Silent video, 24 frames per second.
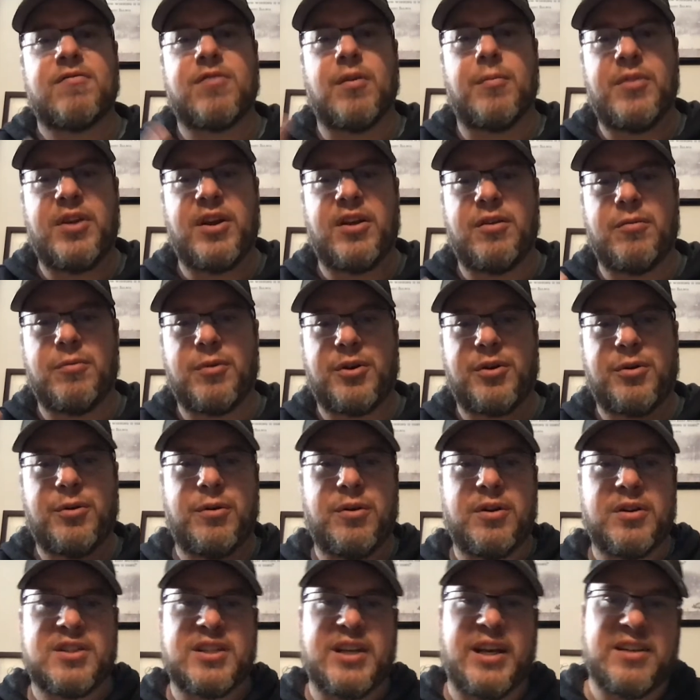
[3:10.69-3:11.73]
From there, the
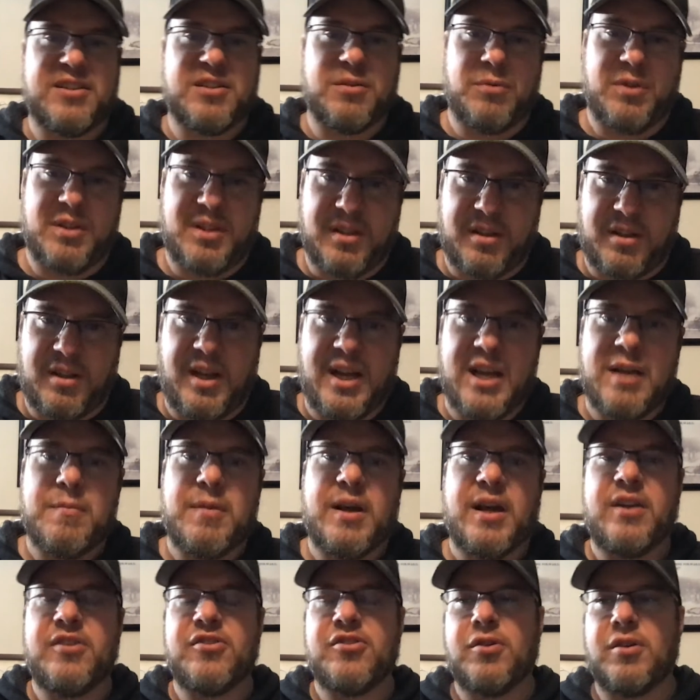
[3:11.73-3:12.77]
recruiter takes it with the client
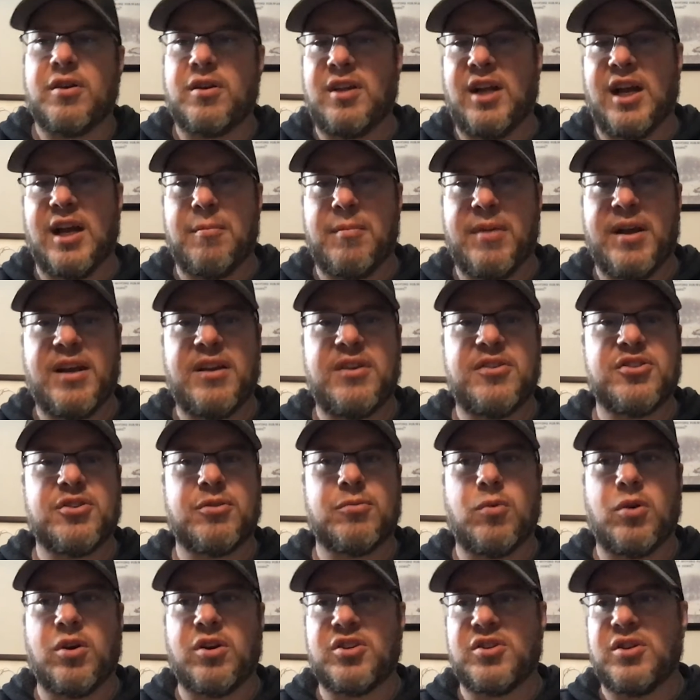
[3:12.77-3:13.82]
manager. The client manager
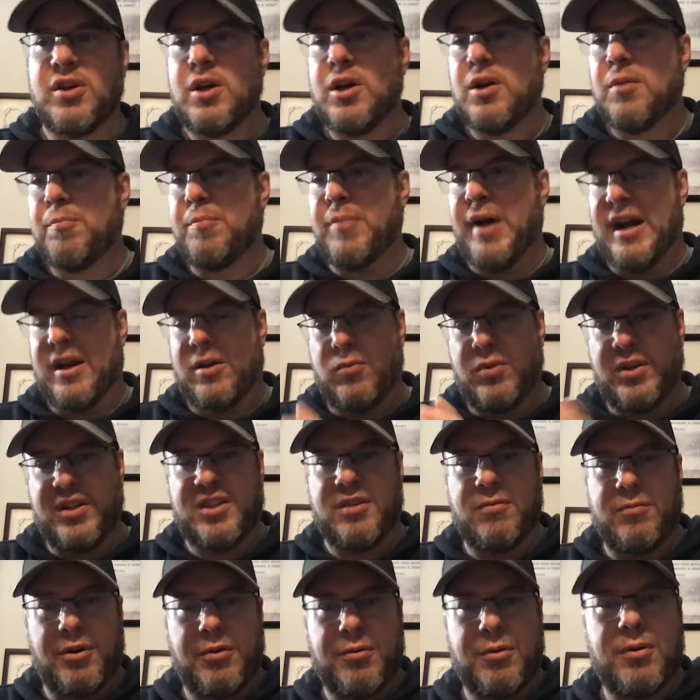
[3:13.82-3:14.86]
works back with the
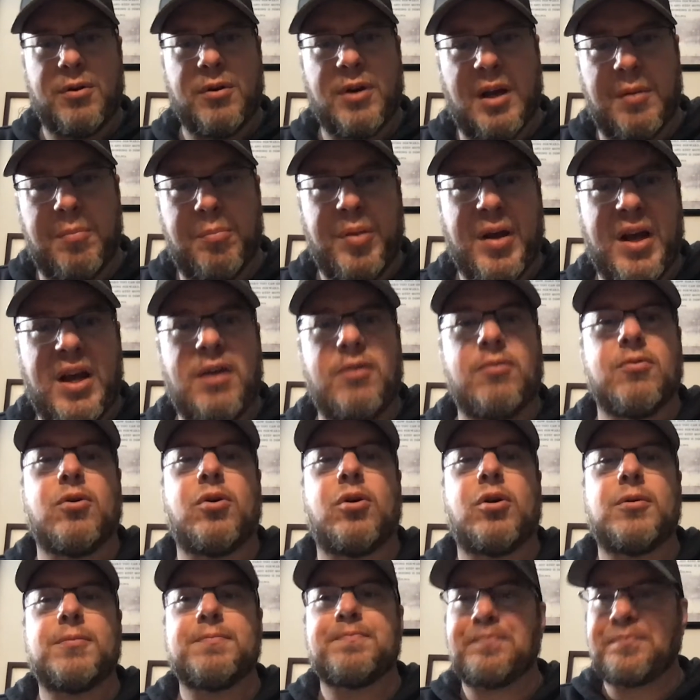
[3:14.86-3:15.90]
recruiter and
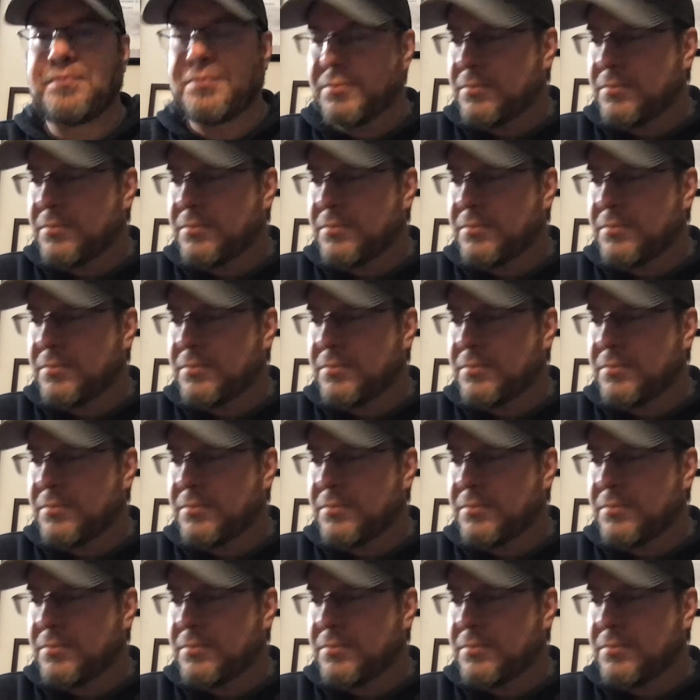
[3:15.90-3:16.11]
payroll